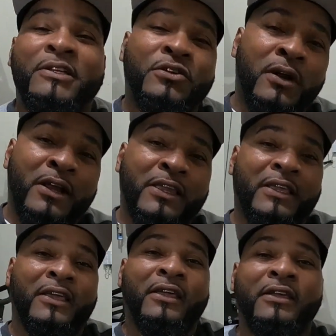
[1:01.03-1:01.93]
my truck
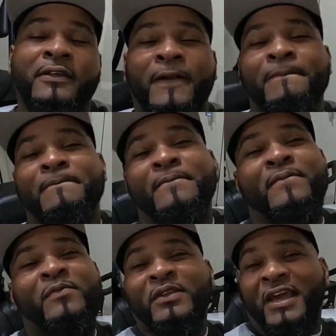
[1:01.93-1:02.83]
in
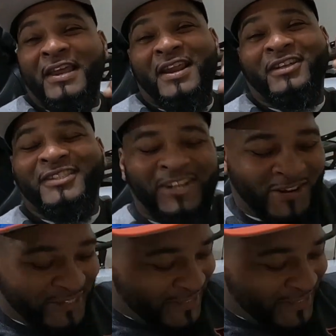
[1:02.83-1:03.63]
and I saw